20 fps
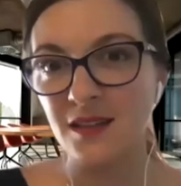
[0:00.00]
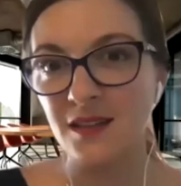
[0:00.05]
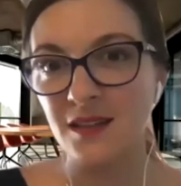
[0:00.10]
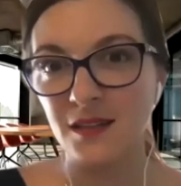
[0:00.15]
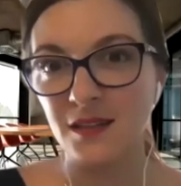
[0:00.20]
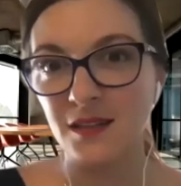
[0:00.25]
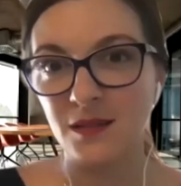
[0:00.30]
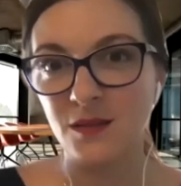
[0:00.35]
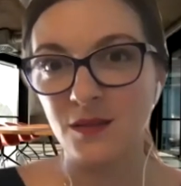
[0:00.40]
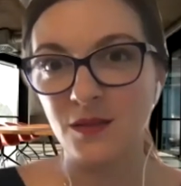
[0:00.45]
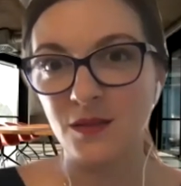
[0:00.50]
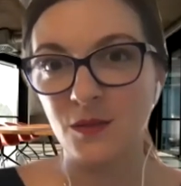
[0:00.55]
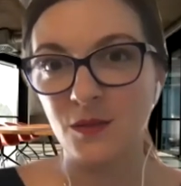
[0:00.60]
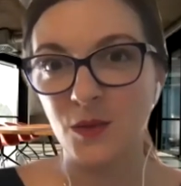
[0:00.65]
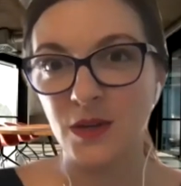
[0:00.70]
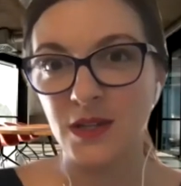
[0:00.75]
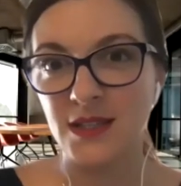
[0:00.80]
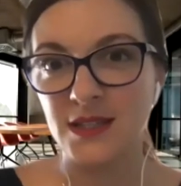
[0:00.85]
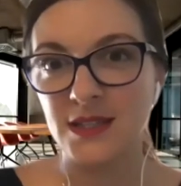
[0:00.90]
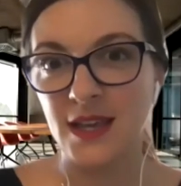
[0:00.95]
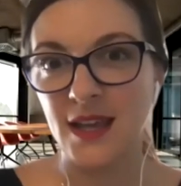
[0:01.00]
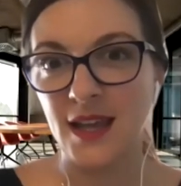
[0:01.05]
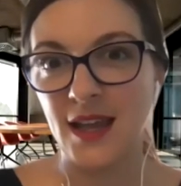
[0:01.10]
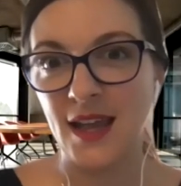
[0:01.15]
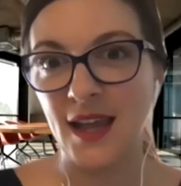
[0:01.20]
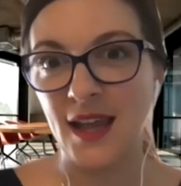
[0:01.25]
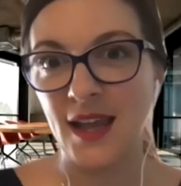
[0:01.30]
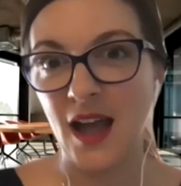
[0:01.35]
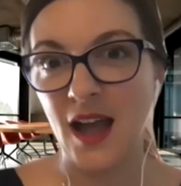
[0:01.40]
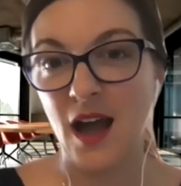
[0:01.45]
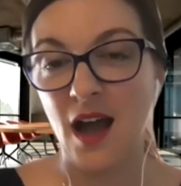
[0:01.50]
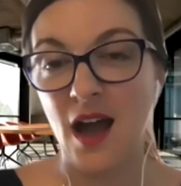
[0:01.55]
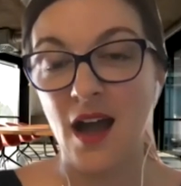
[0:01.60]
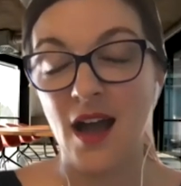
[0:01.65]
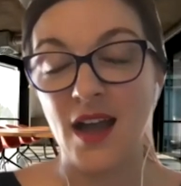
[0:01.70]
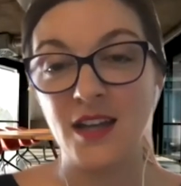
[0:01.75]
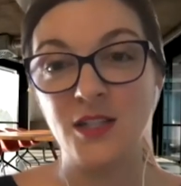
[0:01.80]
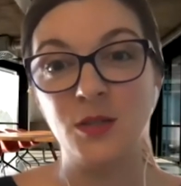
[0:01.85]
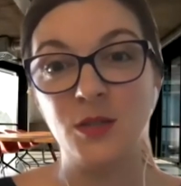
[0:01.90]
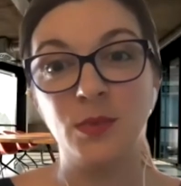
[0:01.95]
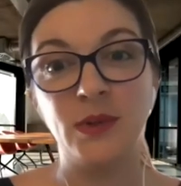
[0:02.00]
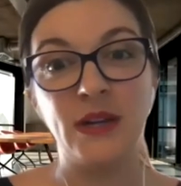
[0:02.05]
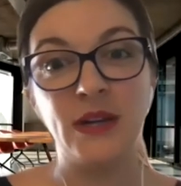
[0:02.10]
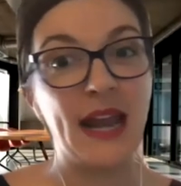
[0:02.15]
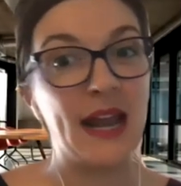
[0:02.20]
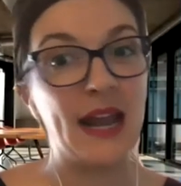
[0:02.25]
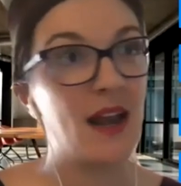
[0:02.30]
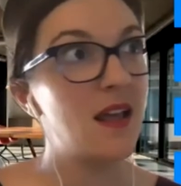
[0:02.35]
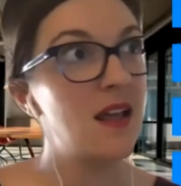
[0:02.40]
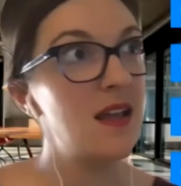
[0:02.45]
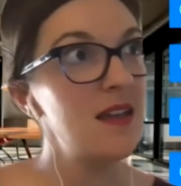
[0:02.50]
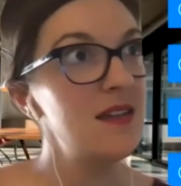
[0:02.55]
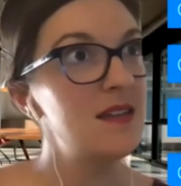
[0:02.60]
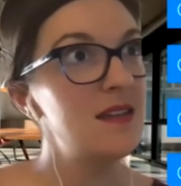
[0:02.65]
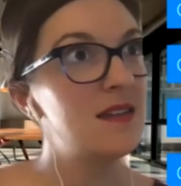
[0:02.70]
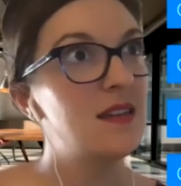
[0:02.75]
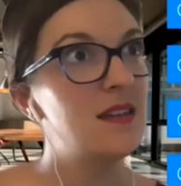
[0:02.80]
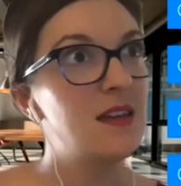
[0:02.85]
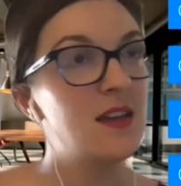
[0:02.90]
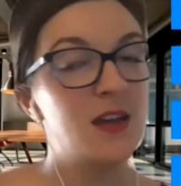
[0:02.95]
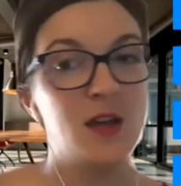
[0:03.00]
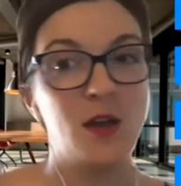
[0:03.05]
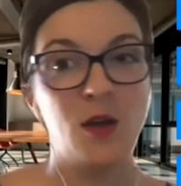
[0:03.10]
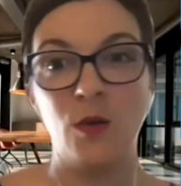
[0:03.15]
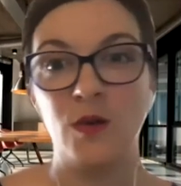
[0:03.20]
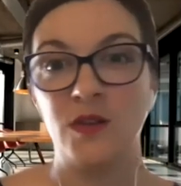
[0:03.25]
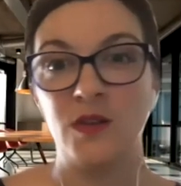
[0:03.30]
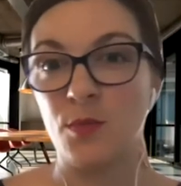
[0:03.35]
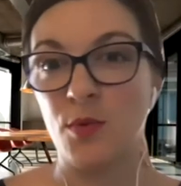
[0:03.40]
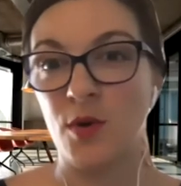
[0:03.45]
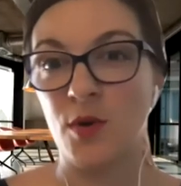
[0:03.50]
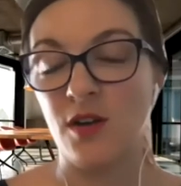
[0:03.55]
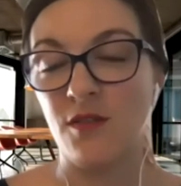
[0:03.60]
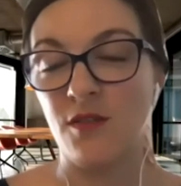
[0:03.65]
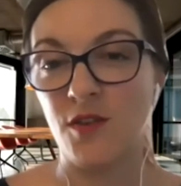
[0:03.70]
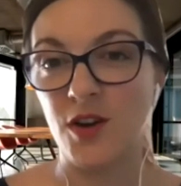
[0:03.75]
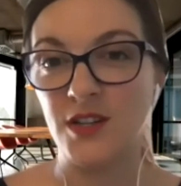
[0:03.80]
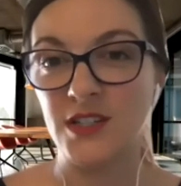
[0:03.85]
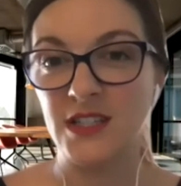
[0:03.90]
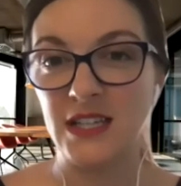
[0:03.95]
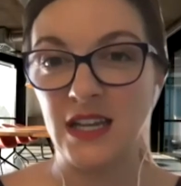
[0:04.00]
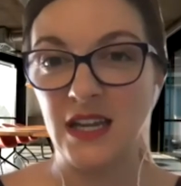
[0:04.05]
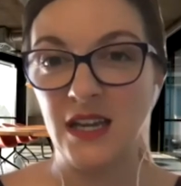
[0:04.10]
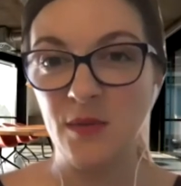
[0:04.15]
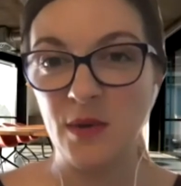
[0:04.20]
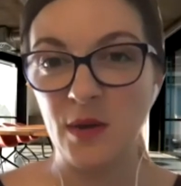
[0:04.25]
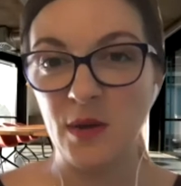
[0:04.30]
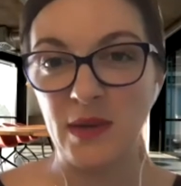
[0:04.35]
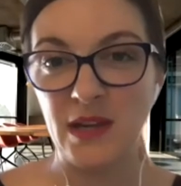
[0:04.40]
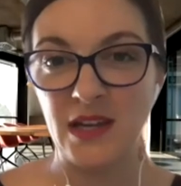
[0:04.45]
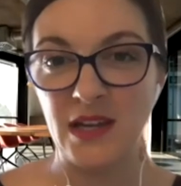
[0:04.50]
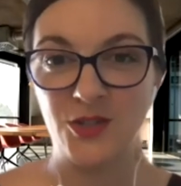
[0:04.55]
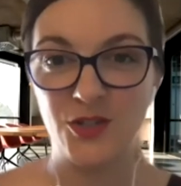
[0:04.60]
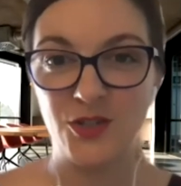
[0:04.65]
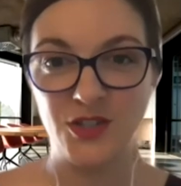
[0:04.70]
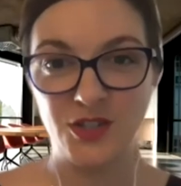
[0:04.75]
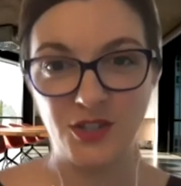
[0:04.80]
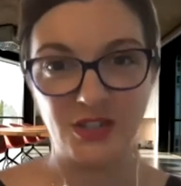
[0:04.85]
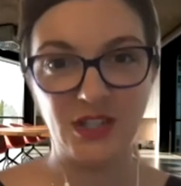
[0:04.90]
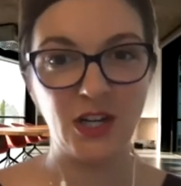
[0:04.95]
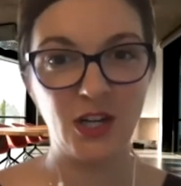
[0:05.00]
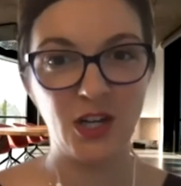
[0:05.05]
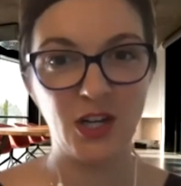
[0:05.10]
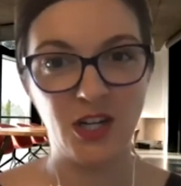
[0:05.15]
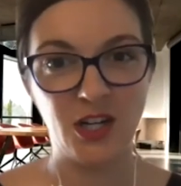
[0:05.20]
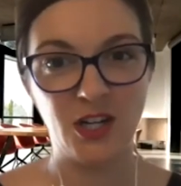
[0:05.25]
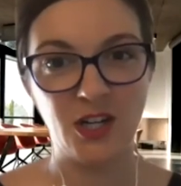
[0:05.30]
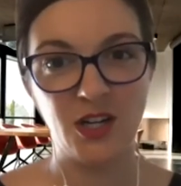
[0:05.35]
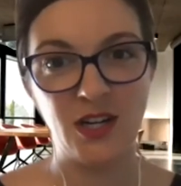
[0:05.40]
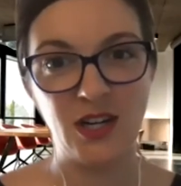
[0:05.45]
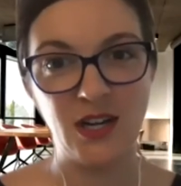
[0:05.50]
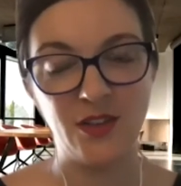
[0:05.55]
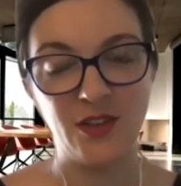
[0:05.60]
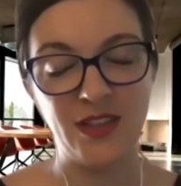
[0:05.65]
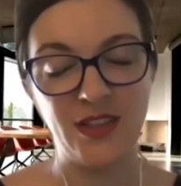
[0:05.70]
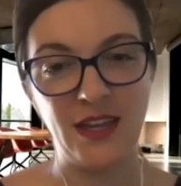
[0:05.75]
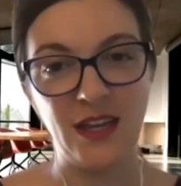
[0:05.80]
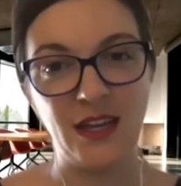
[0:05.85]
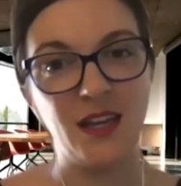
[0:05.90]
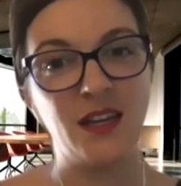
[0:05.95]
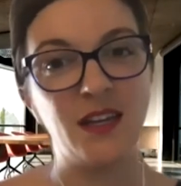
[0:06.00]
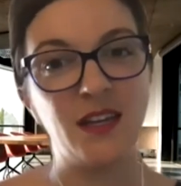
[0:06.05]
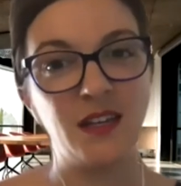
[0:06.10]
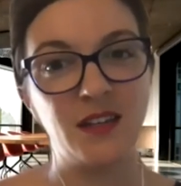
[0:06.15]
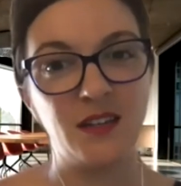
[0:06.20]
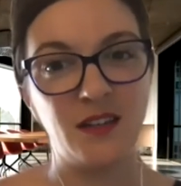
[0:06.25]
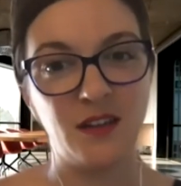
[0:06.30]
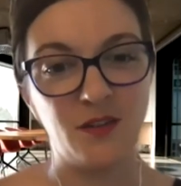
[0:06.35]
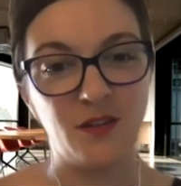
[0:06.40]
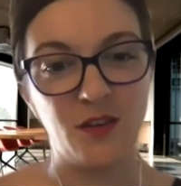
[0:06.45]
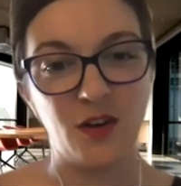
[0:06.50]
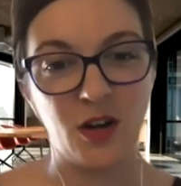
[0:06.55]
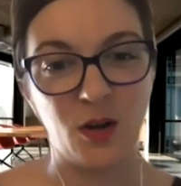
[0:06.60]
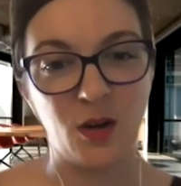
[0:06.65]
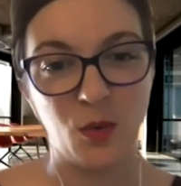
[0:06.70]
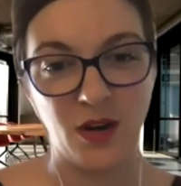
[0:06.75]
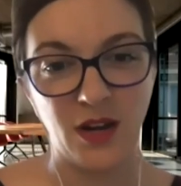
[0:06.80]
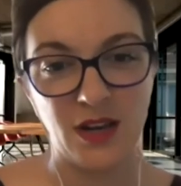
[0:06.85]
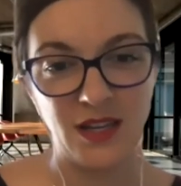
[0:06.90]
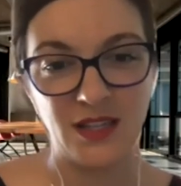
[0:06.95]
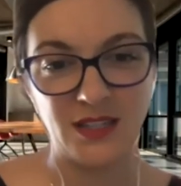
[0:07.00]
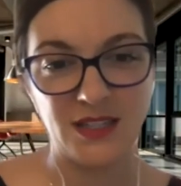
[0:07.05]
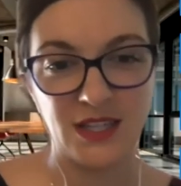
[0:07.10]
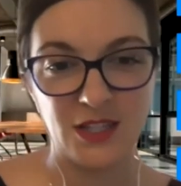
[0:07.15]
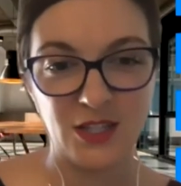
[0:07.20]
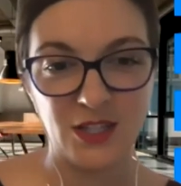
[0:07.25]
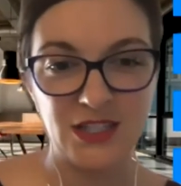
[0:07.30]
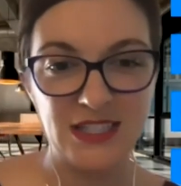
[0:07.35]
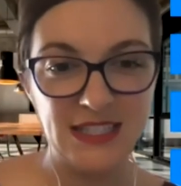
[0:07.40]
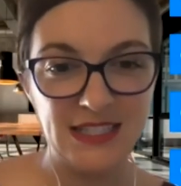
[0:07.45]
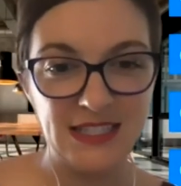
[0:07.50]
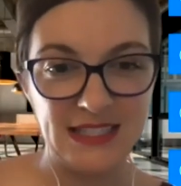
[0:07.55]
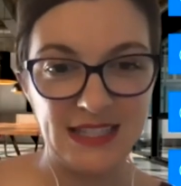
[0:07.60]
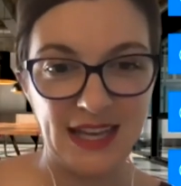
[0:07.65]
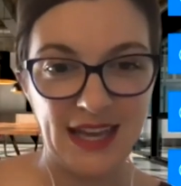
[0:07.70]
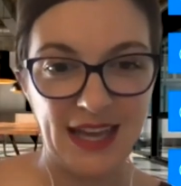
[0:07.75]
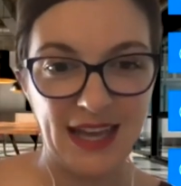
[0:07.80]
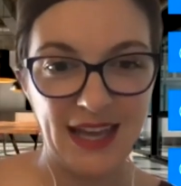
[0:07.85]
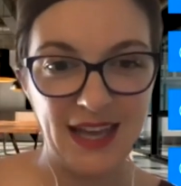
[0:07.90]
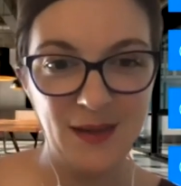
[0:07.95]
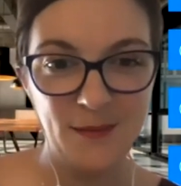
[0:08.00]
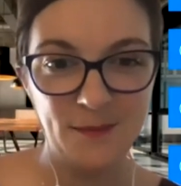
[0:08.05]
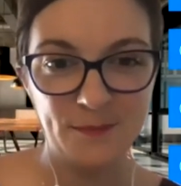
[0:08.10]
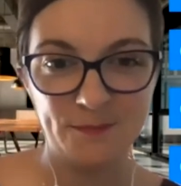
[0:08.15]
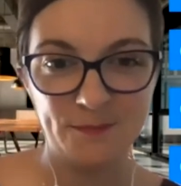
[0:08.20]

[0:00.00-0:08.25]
I want to say hi to Brianna, who is a part of our team. I'll be introducing her near the end of our working session today.